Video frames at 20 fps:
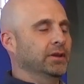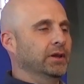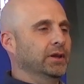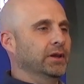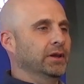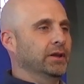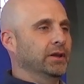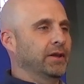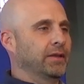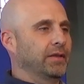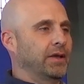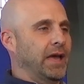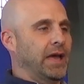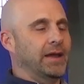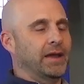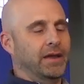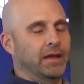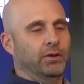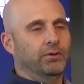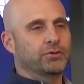you know, it kind
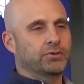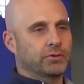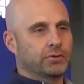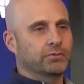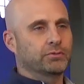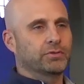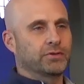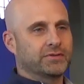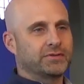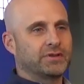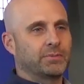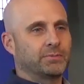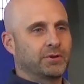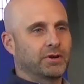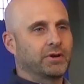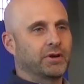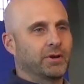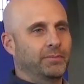of held true to some degree.